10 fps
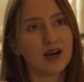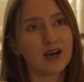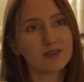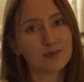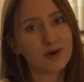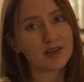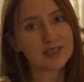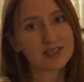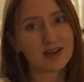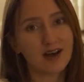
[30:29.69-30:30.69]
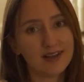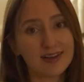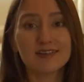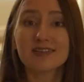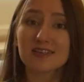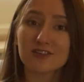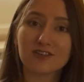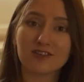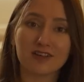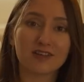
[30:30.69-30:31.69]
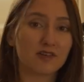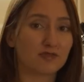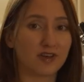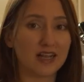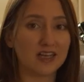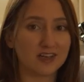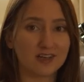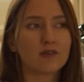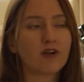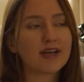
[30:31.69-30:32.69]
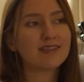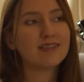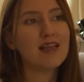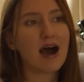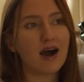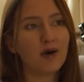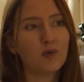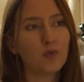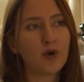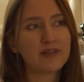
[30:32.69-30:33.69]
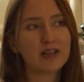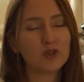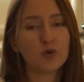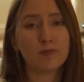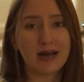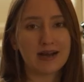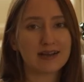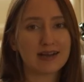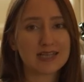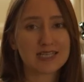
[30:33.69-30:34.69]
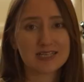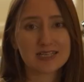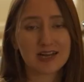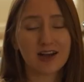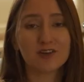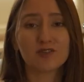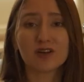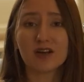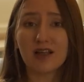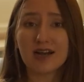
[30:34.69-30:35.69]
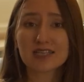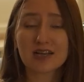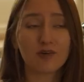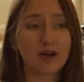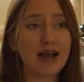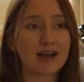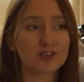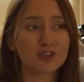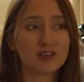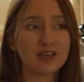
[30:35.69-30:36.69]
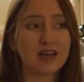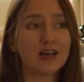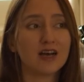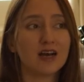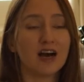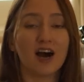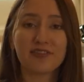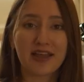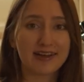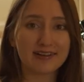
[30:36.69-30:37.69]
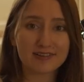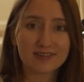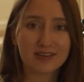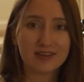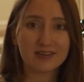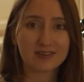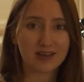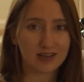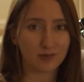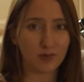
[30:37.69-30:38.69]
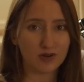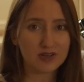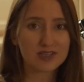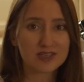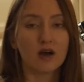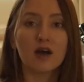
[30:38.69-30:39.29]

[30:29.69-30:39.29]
Otherwise, I considered it a failure. Right now, when I look back at it, I realize how actually unhealthy that was.